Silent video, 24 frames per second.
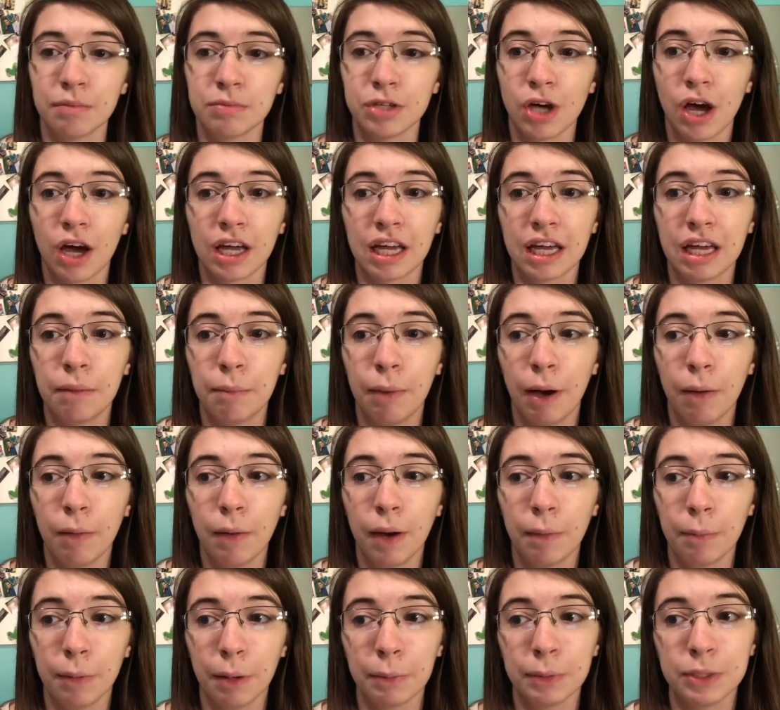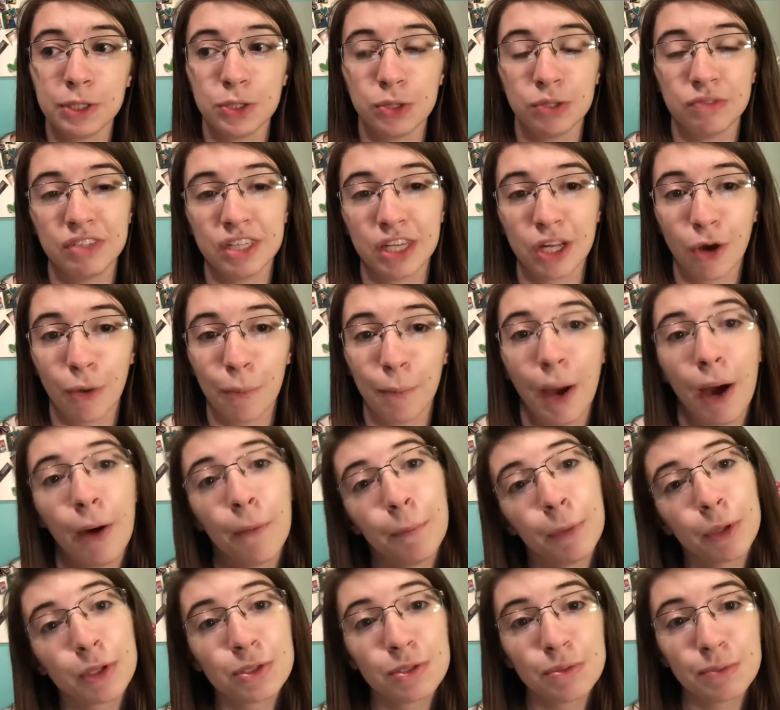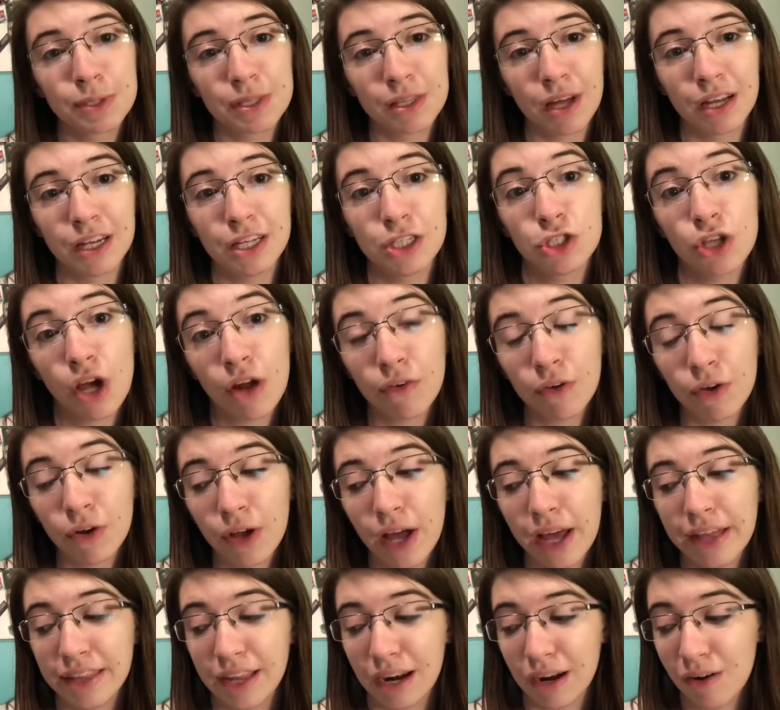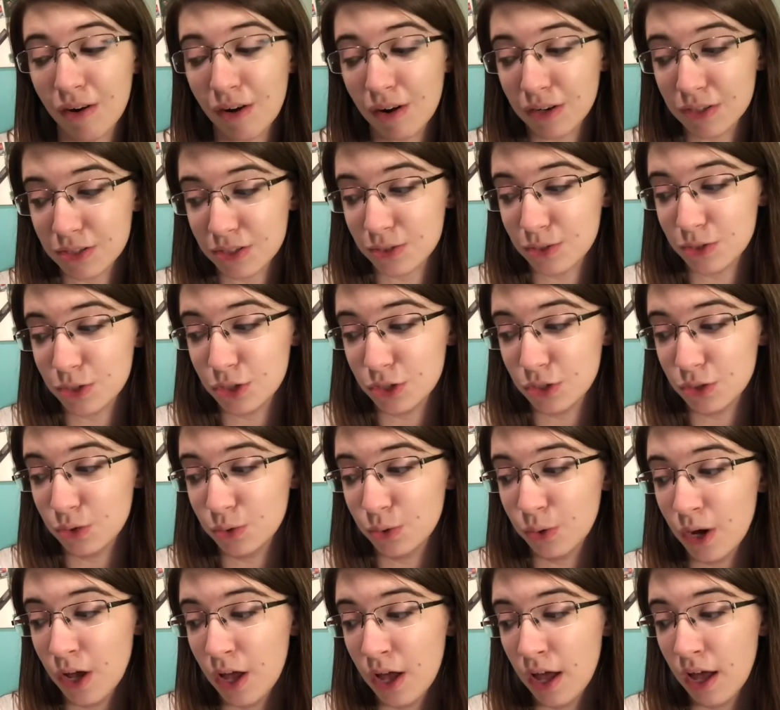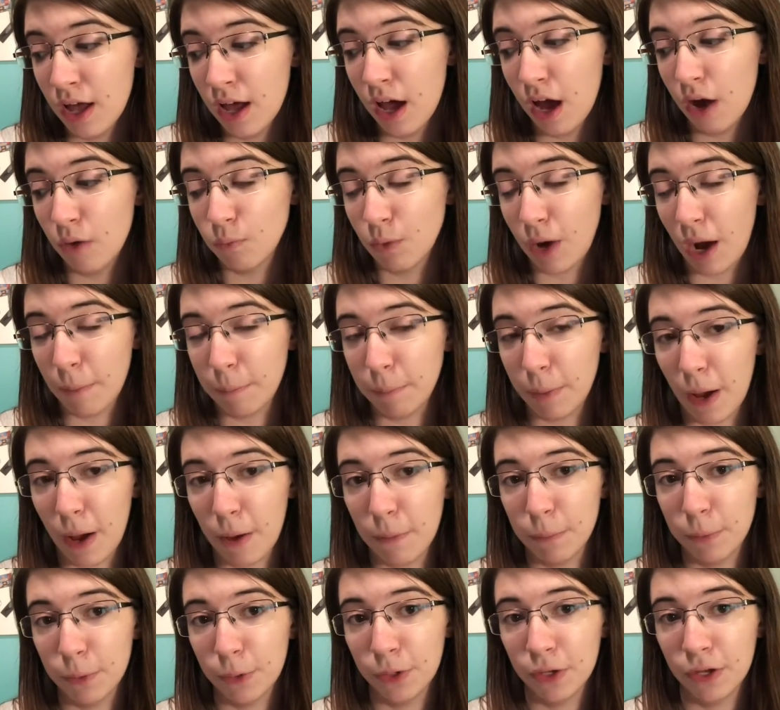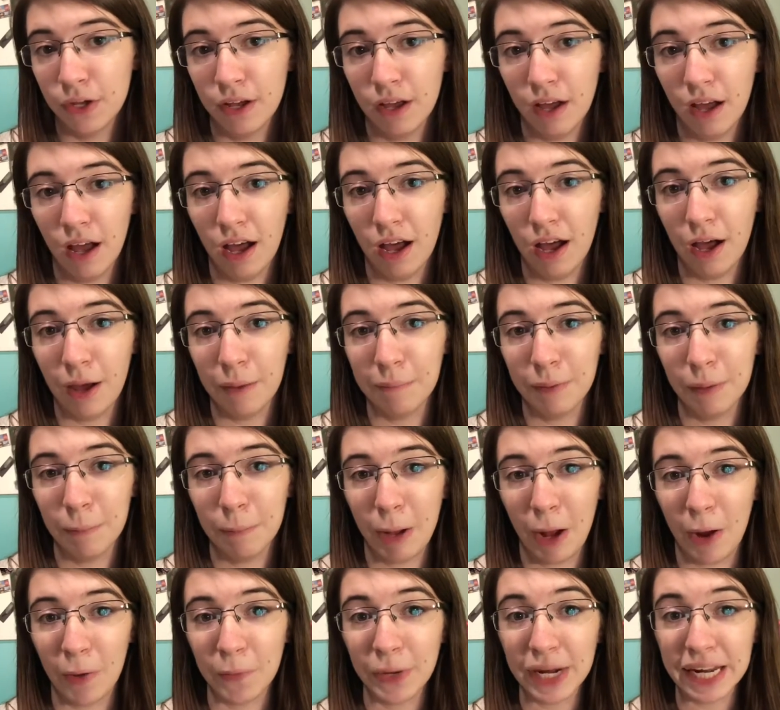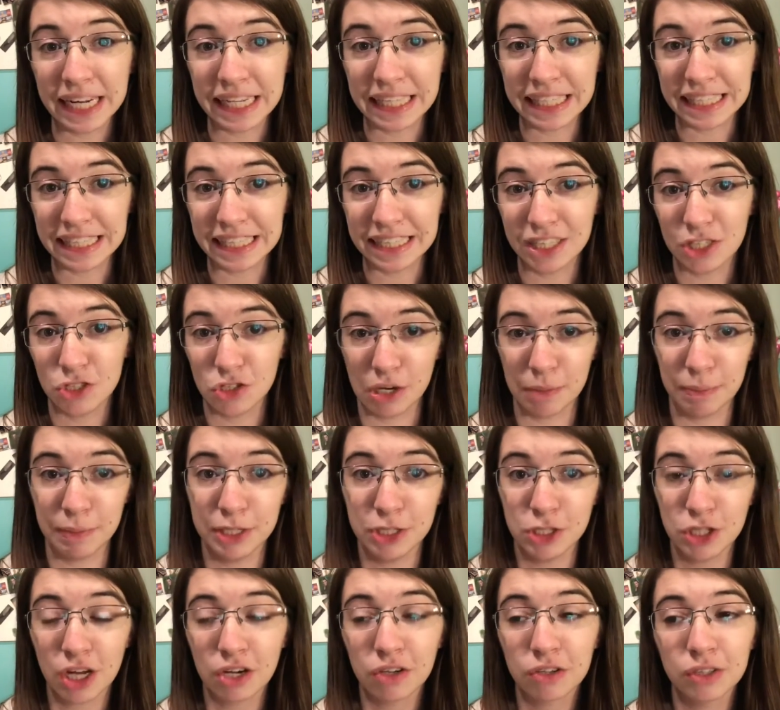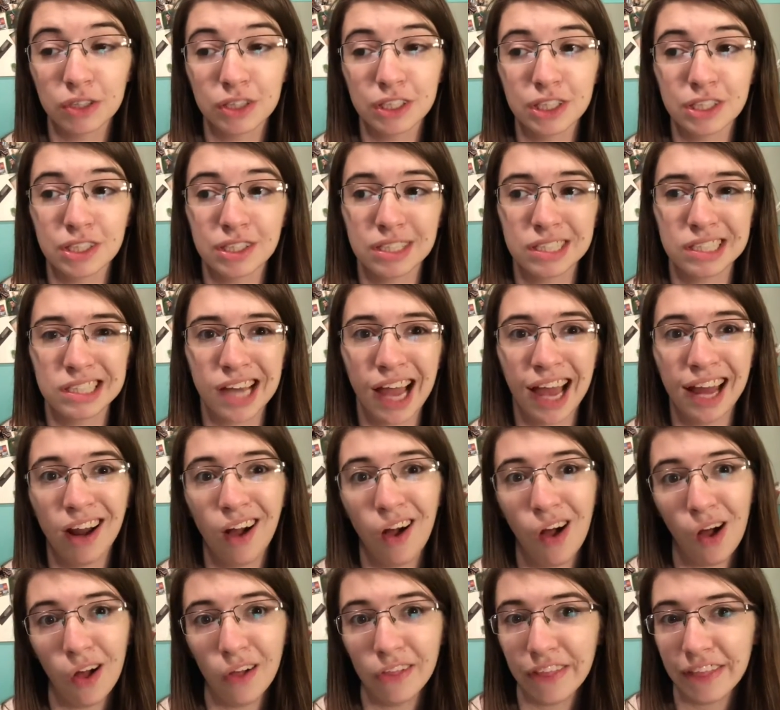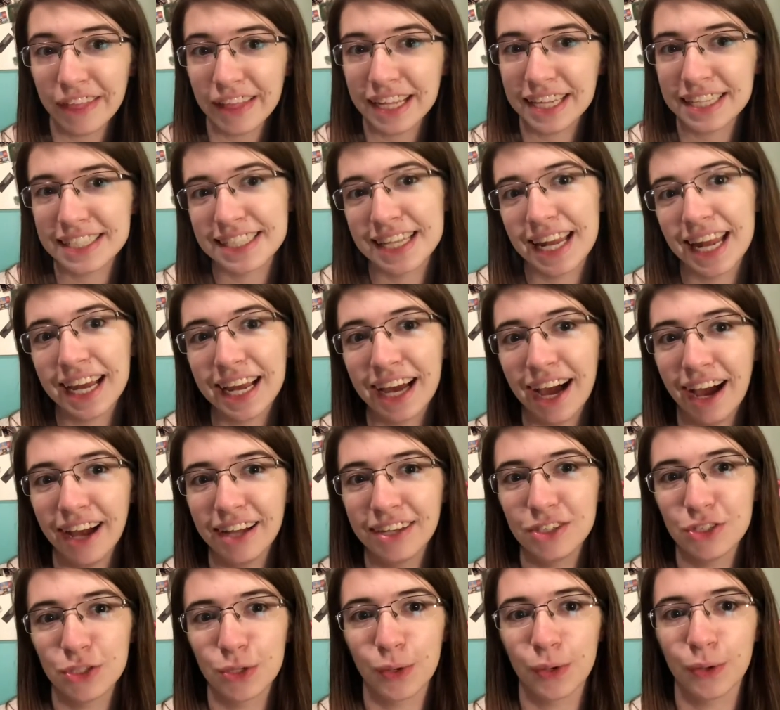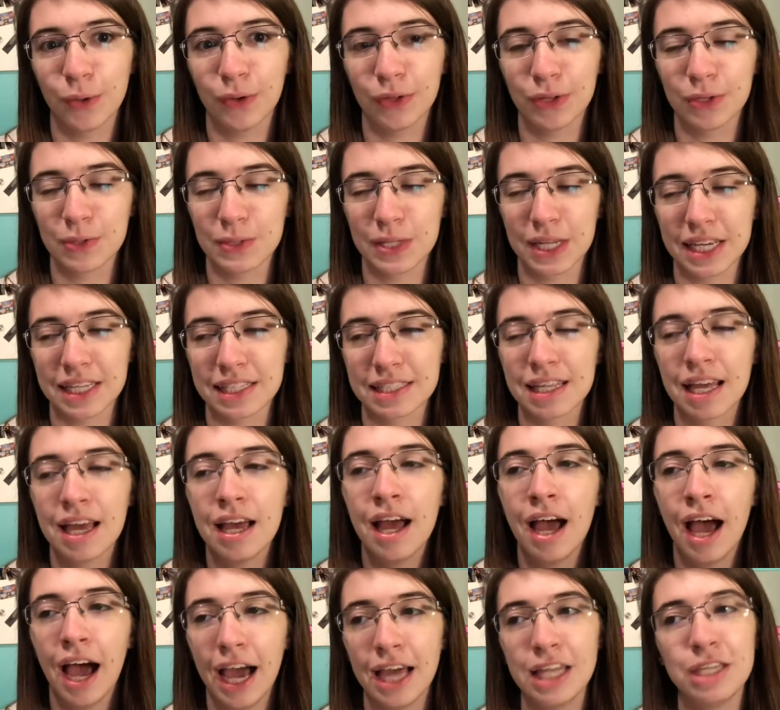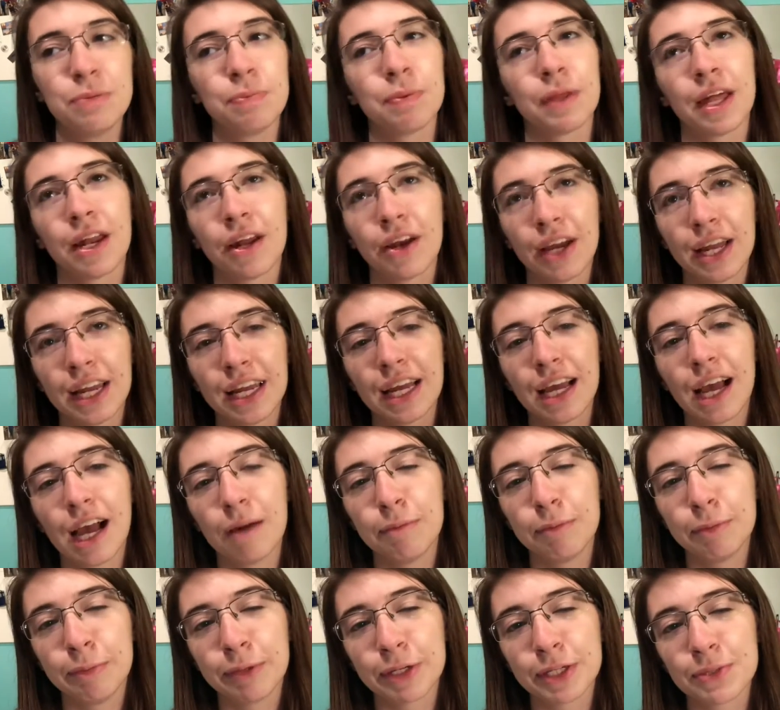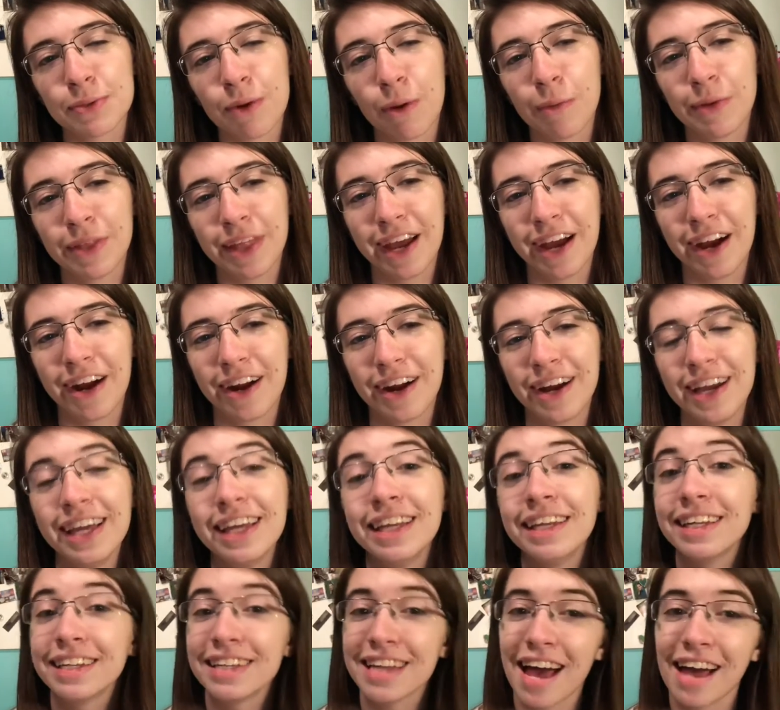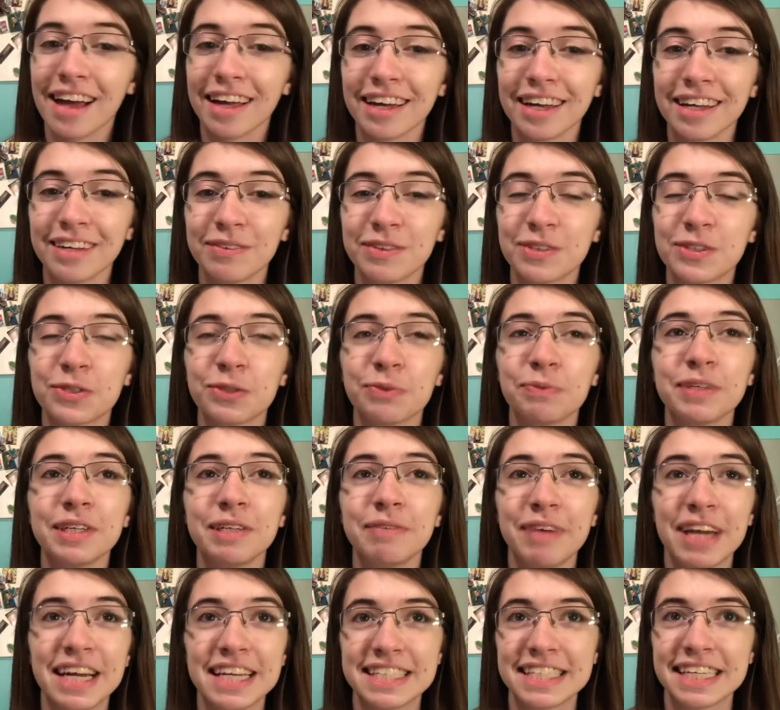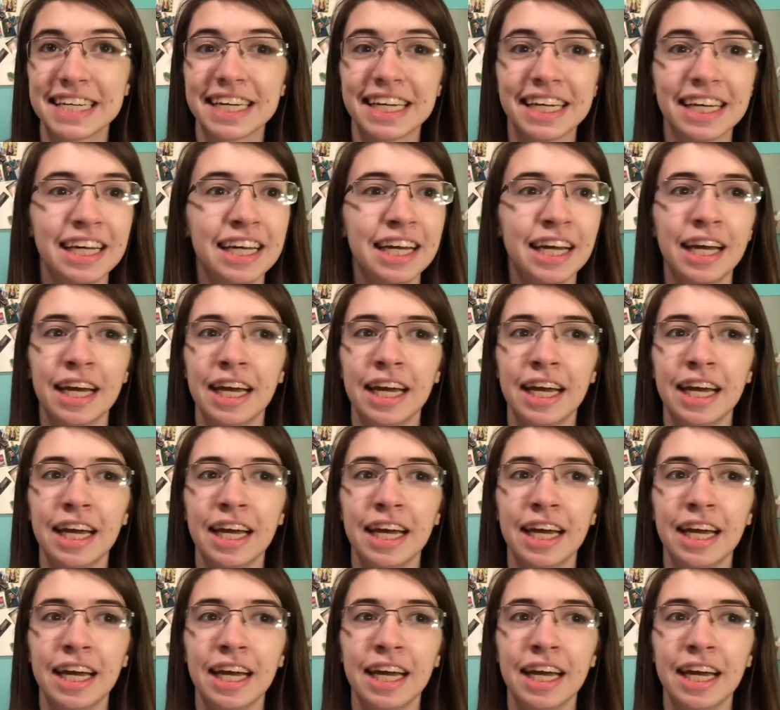talking about, I'll probably do a video about BookTubeathon in general, and then I'll also do a wrap-up about Italy, the trip in general, and kind of haul the things that I got and show you all those things. I do plan on getting a couple books while we're there in Italian, which will be amazing.